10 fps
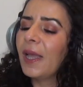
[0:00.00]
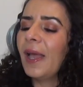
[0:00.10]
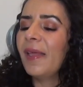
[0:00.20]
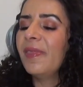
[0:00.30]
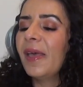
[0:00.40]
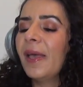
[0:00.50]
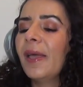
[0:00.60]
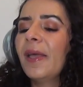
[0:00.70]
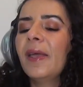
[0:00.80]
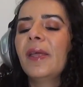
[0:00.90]
And
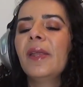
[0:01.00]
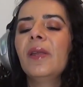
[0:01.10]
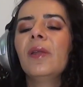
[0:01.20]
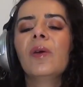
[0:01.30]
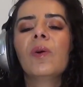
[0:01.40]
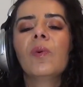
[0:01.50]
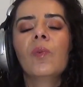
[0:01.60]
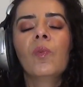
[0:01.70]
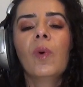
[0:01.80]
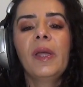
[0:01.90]
then
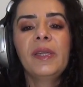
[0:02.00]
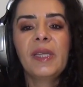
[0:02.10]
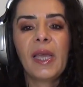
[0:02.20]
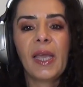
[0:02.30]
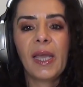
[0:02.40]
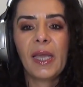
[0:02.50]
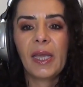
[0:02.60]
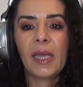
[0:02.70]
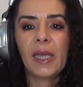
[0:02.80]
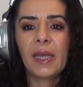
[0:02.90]
one
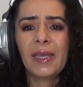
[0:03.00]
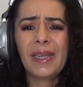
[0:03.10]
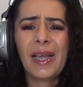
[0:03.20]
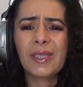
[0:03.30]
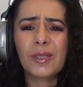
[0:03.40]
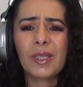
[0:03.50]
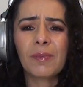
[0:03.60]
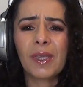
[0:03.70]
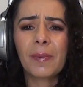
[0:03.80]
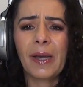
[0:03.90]
day he asked her
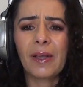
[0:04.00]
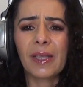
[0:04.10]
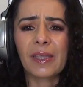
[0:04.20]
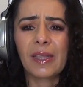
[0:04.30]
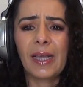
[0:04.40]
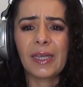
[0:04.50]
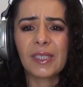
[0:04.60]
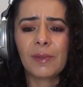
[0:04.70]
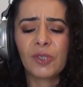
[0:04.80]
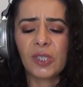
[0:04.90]
something about the last
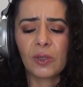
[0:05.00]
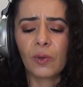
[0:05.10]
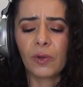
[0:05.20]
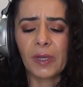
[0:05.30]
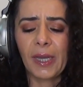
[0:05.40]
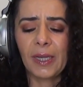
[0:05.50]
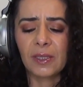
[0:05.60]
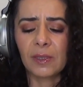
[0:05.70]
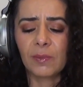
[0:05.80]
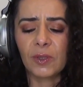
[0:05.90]
time she had
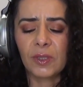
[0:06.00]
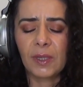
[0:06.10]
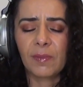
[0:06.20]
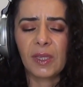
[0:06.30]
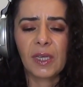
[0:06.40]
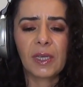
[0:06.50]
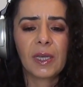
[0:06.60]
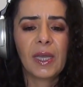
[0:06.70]
orgasmed or something.